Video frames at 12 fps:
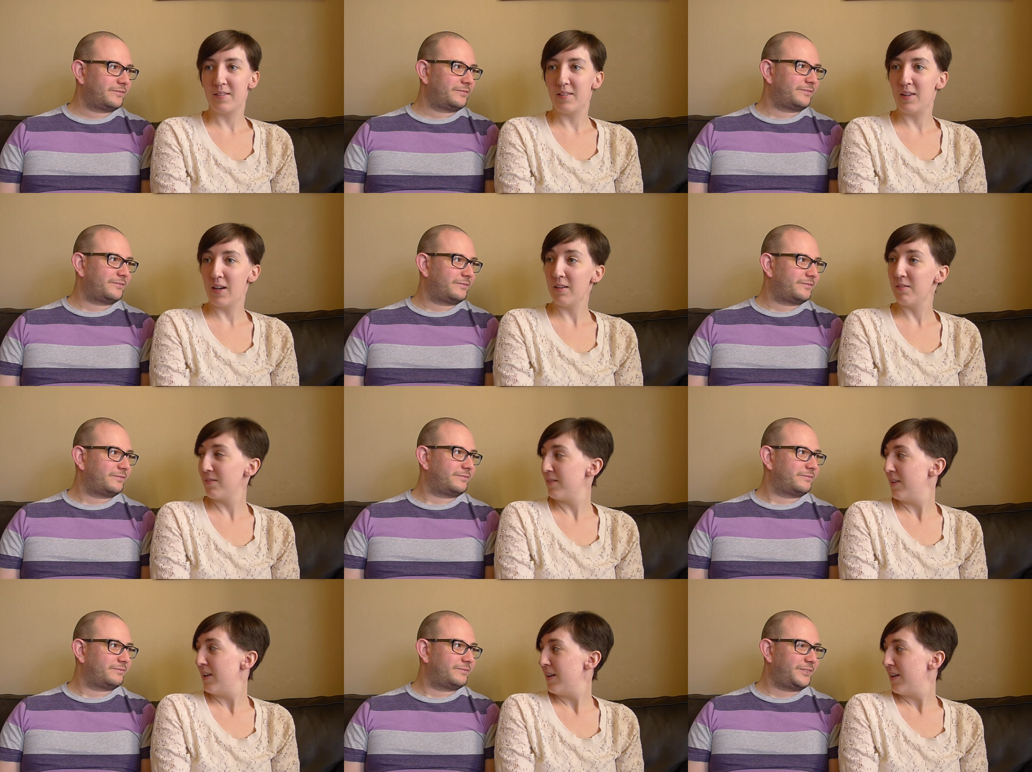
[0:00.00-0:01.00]
Speaker 1: Yeah.
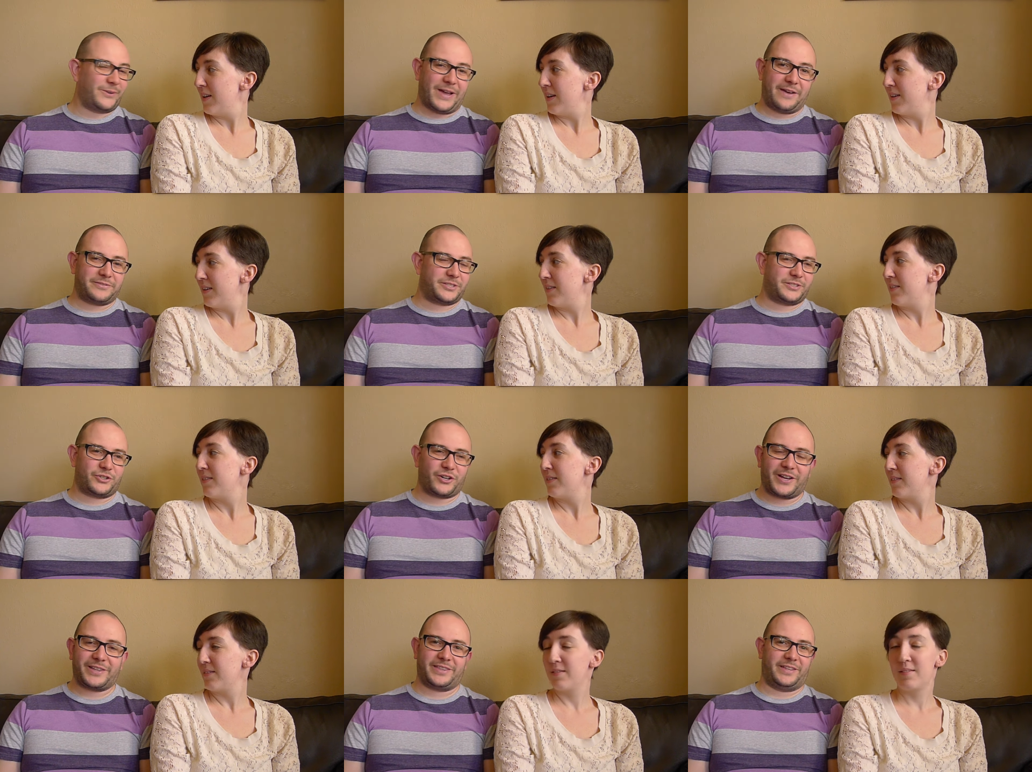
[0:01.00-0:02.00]
You have to
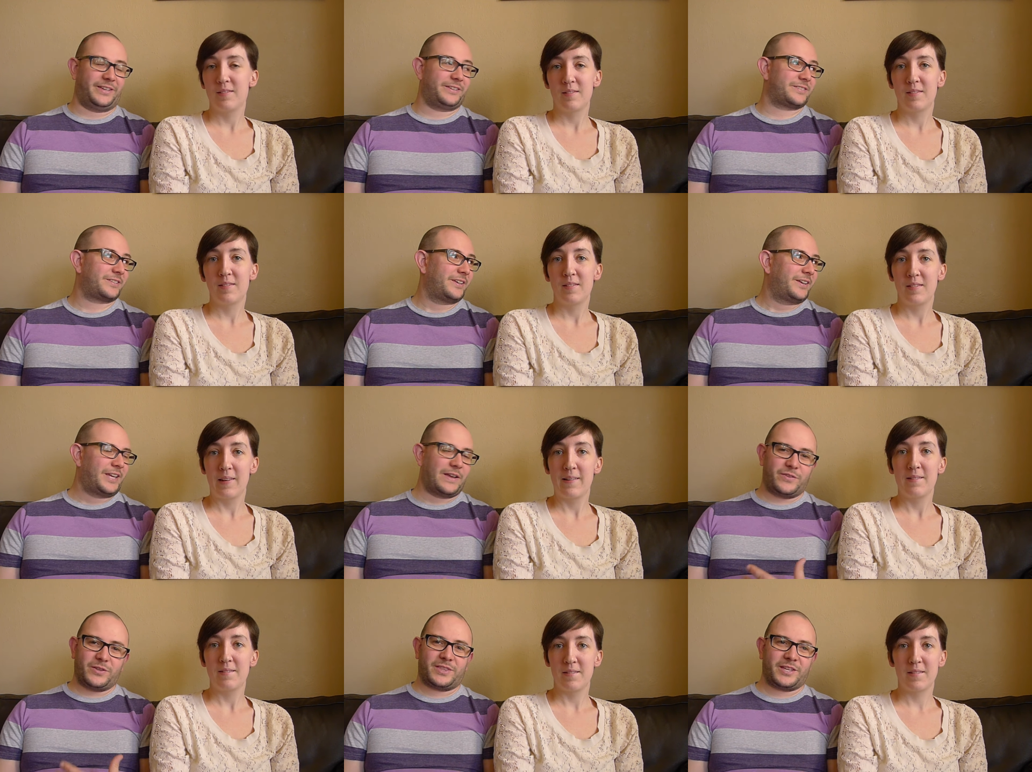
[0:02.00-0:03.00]
try things.
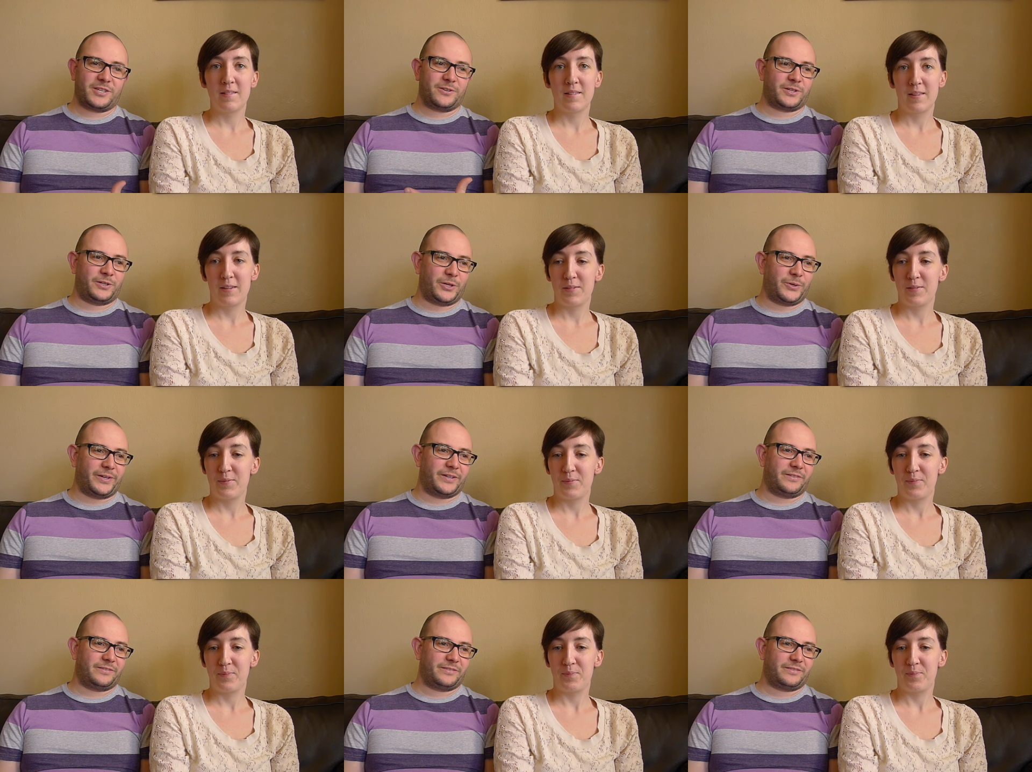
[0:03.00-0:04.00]
If you think you can do
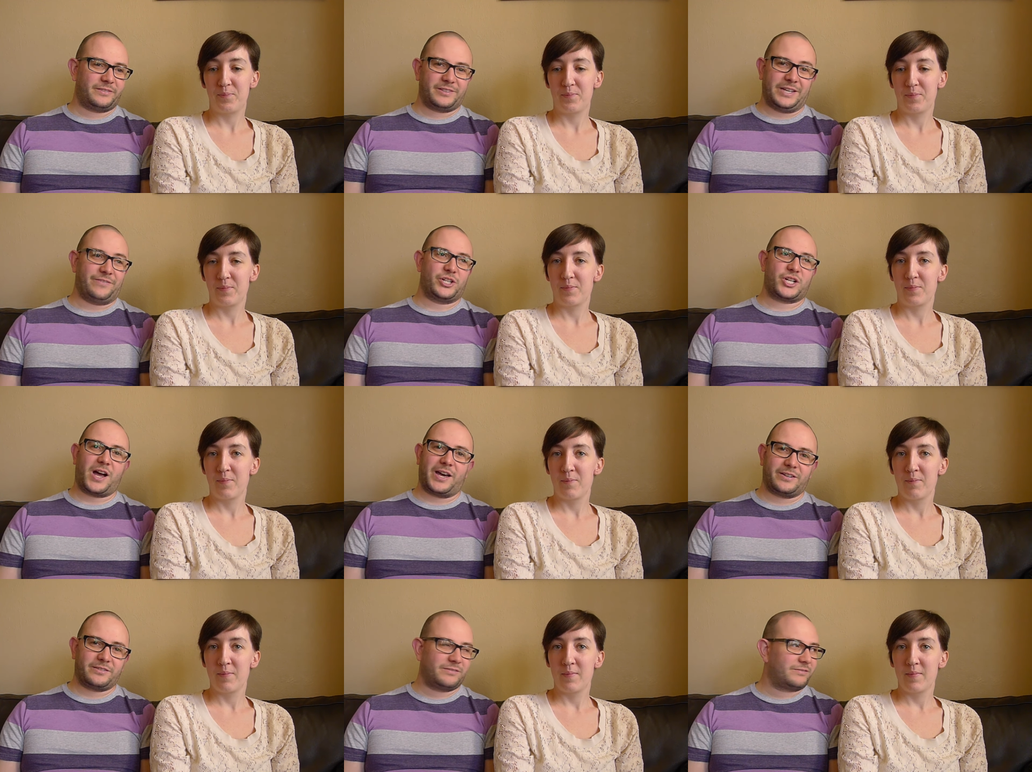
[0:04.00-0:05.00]
it, give it a
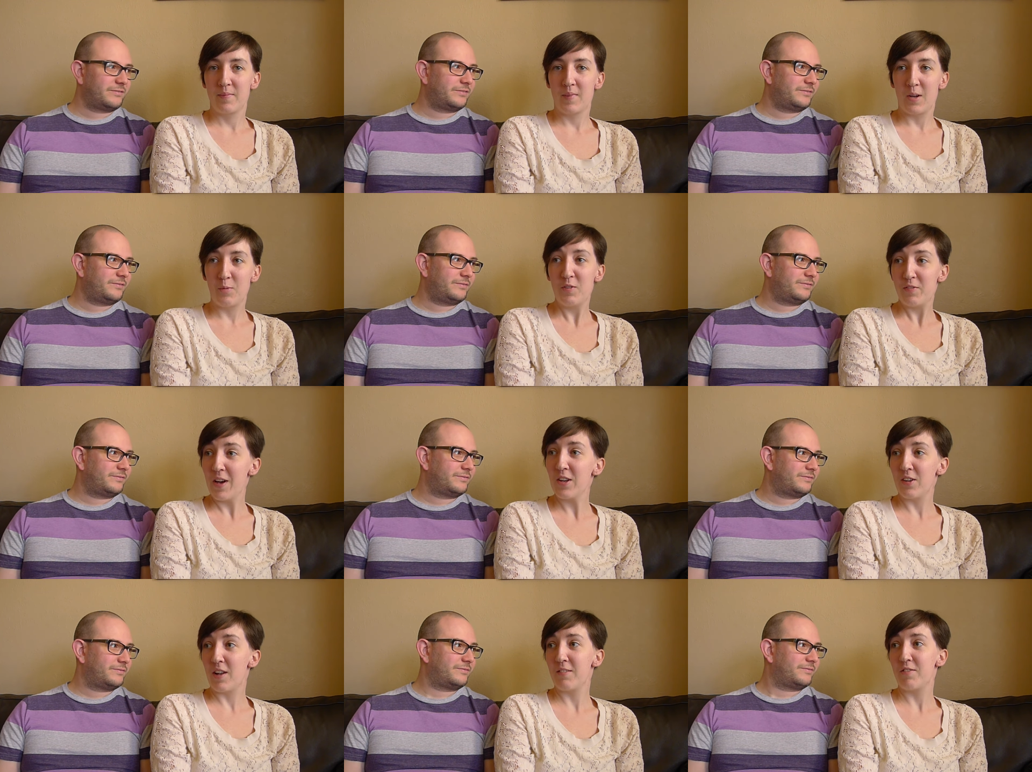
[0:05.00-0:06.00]
shot.
Speaker 2: And we failed a
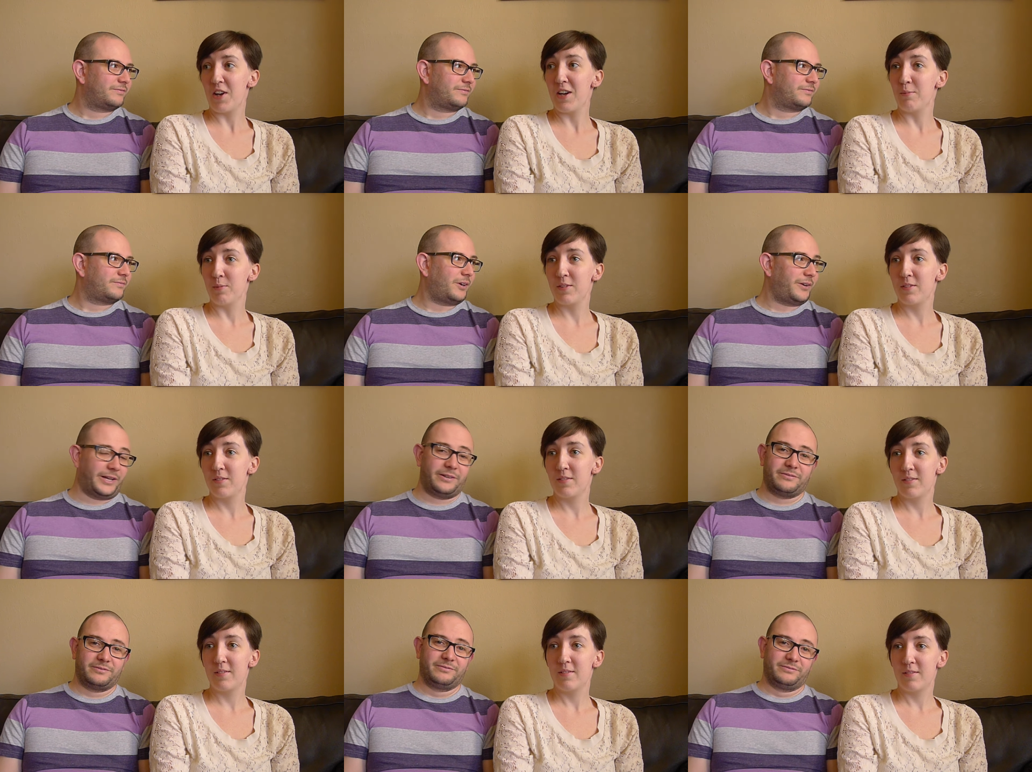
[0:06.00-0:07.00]
lot of times. Oh, yeah.
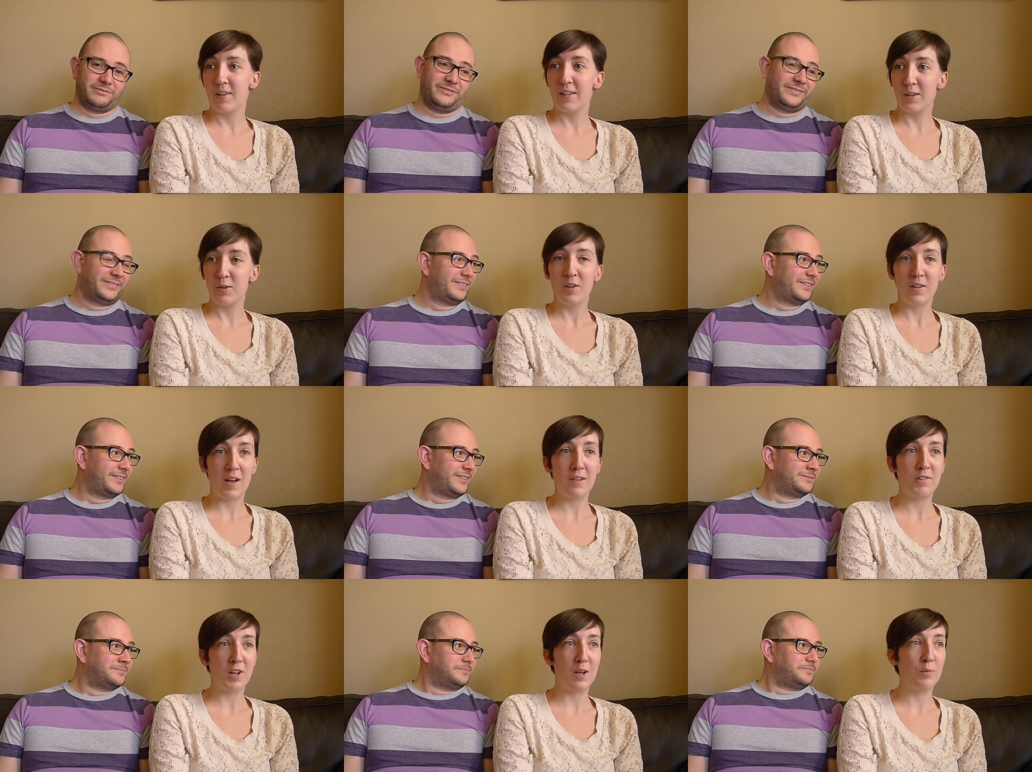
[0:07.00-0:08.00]
Like there were a lot
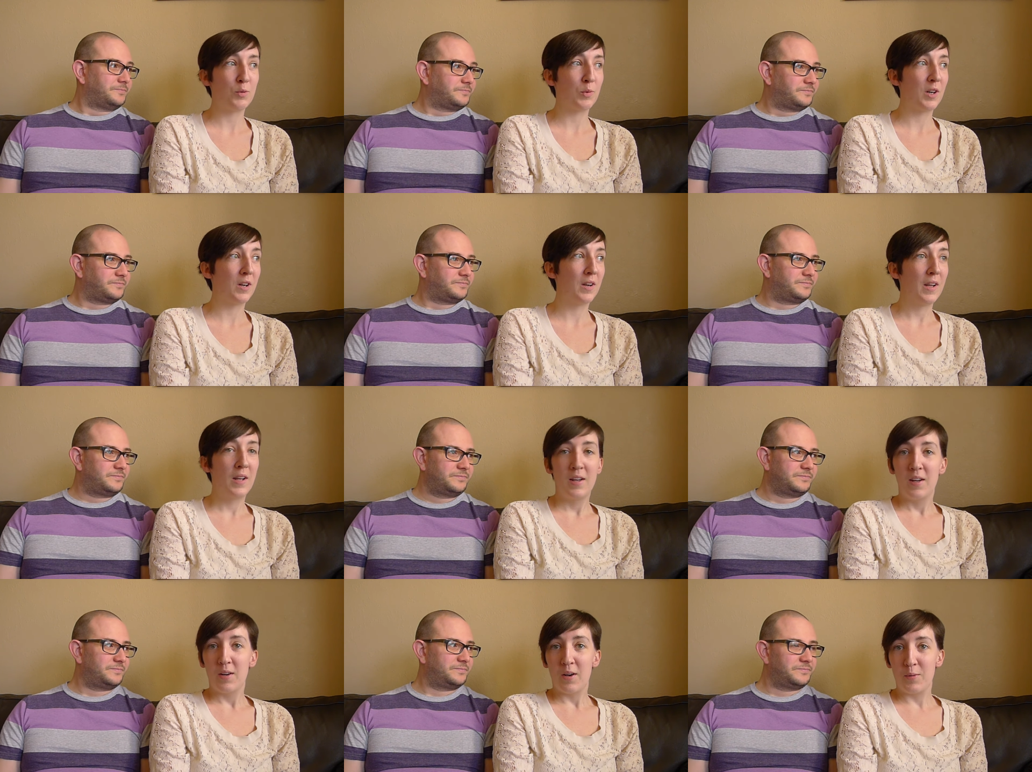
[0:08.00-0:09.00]
of times where
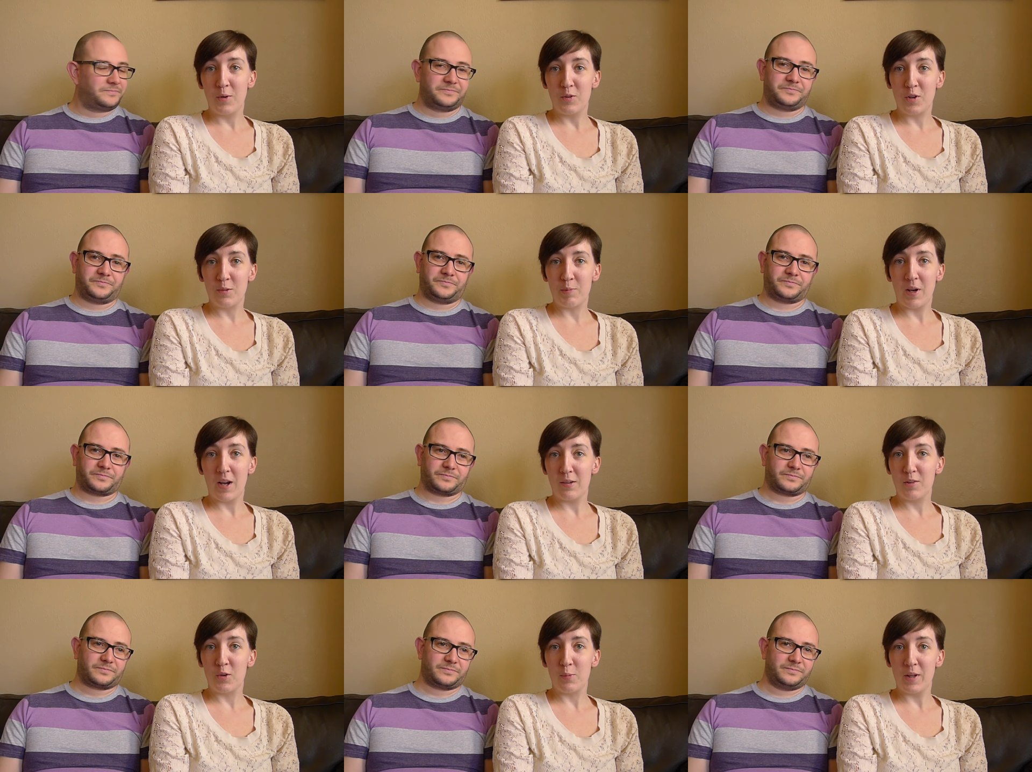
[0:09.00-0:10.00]
we would go to bed. I'd
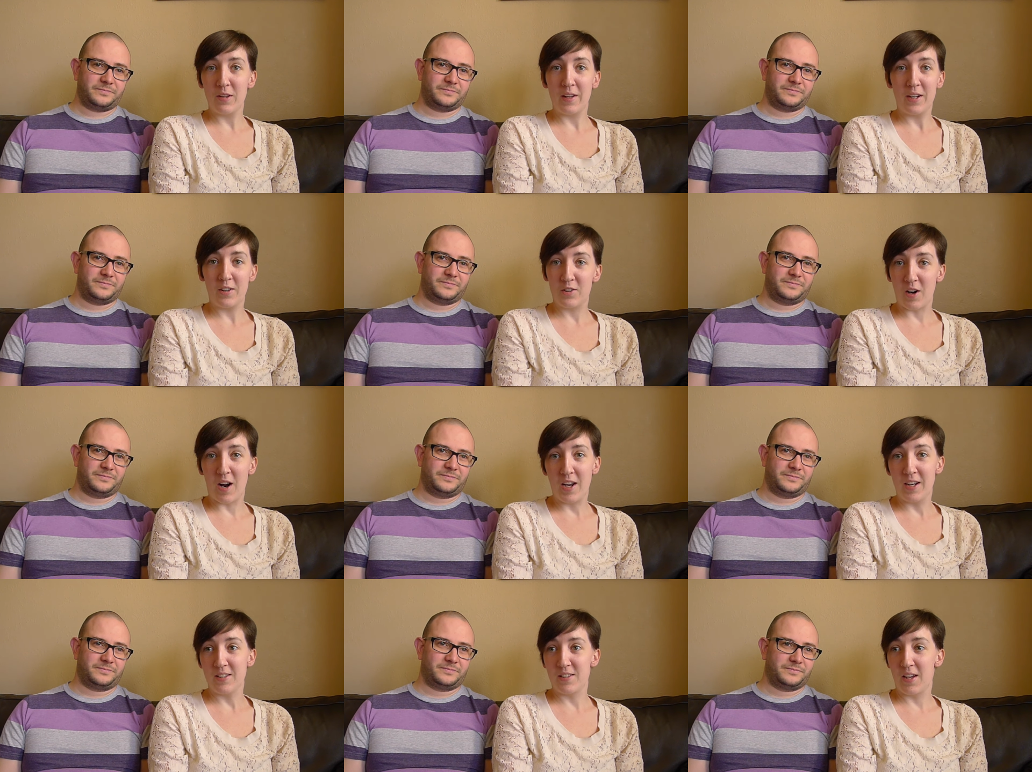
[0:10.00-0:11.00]
go to bed like
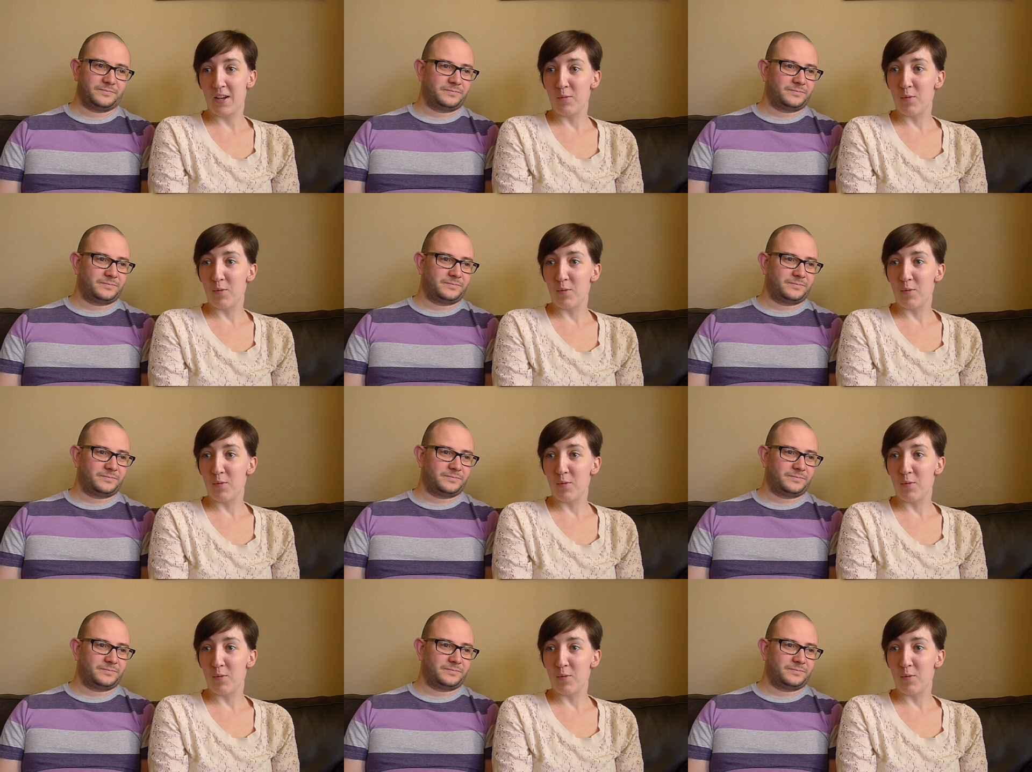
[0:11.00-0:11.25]
crying, saying,